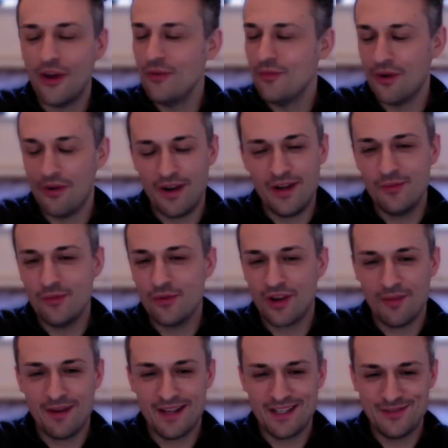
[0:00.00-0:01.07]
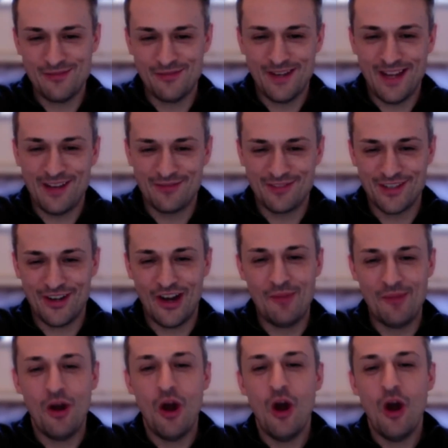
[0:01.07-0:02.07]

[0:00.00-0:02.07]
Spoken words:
worry, we'll come back to it if we have time.